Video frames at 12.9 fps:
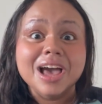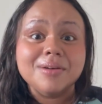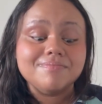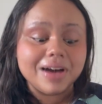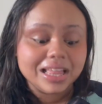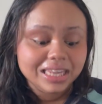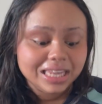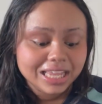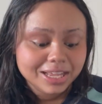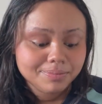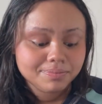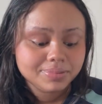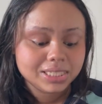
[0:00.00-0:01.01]
My
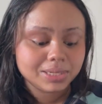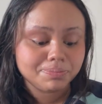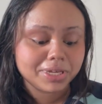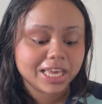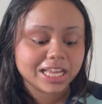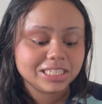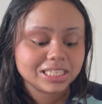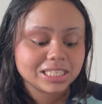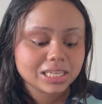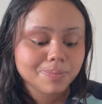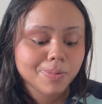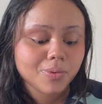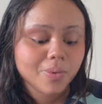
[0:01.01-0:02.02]
limbs began to
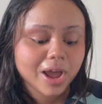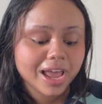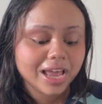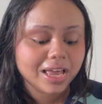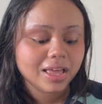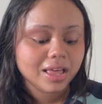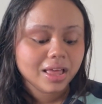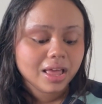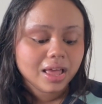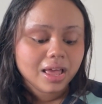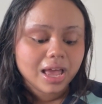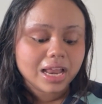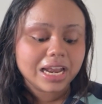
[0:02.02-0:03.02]
slip away
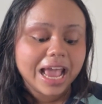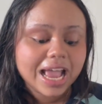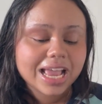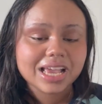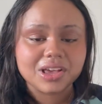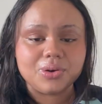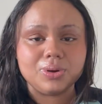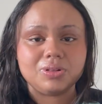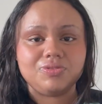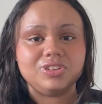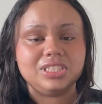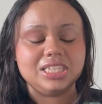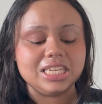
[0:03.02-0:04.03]
and ache with
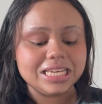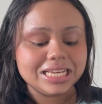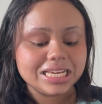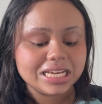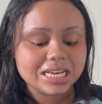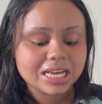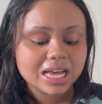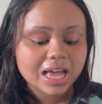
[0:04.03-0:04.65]
fatigue,